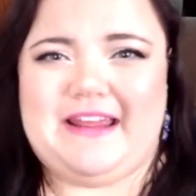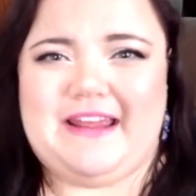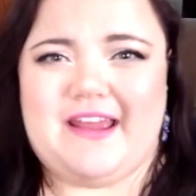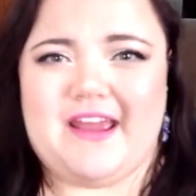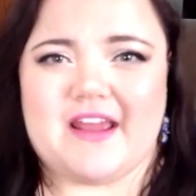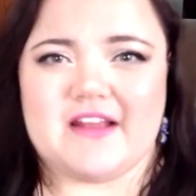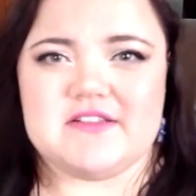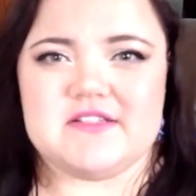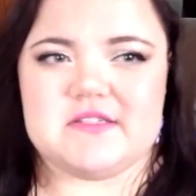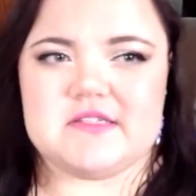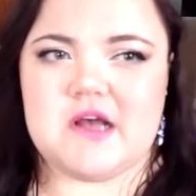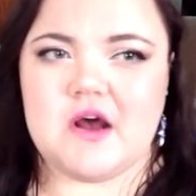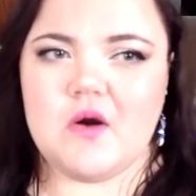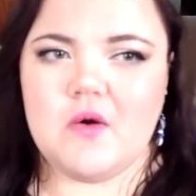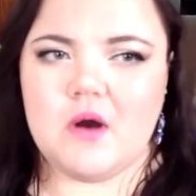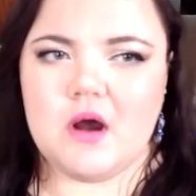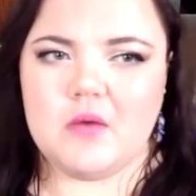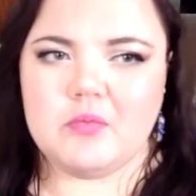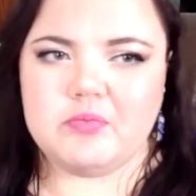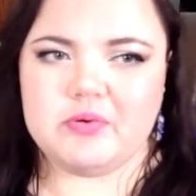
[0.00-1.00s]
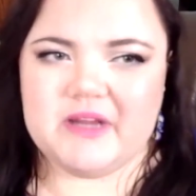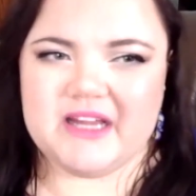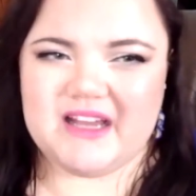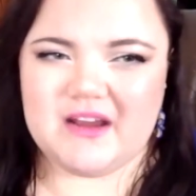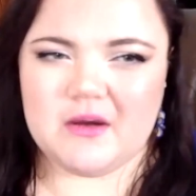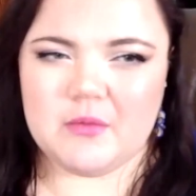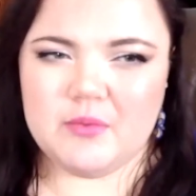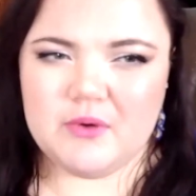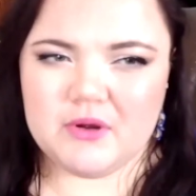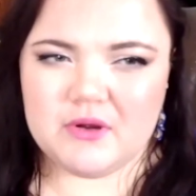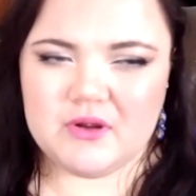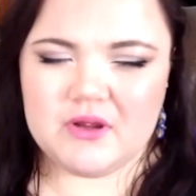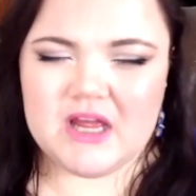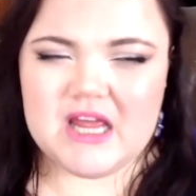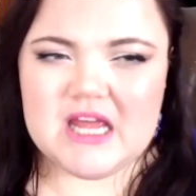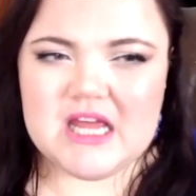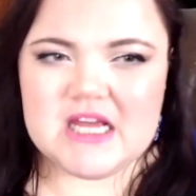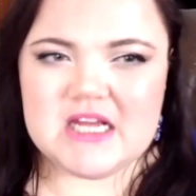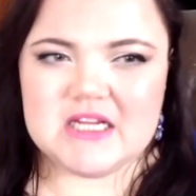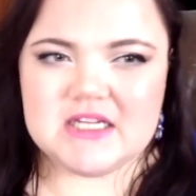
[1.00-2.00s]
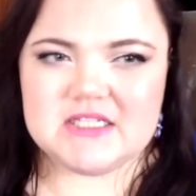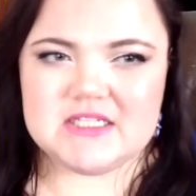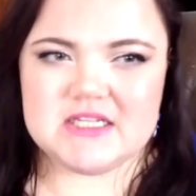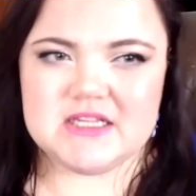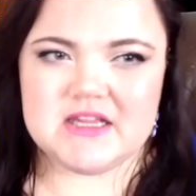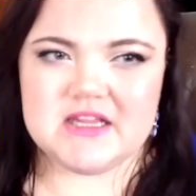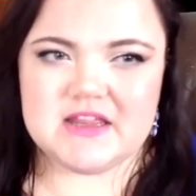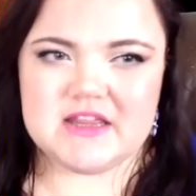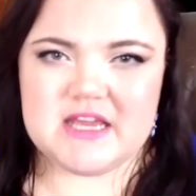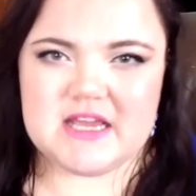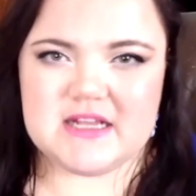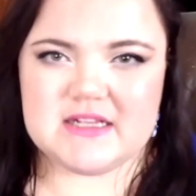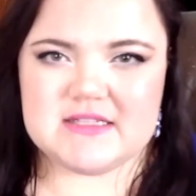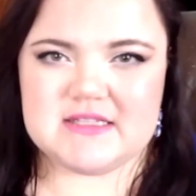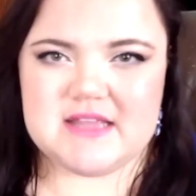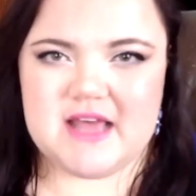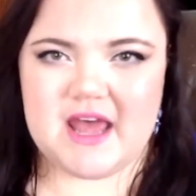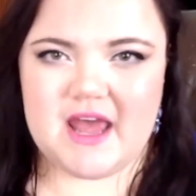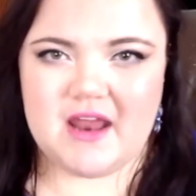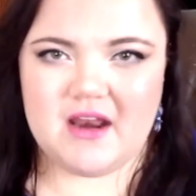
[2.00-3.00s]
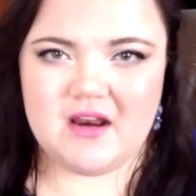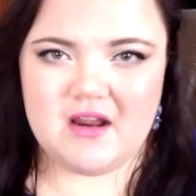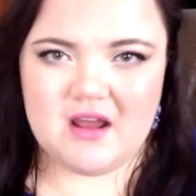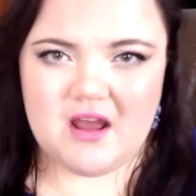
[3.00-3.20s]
and so applicable to the things that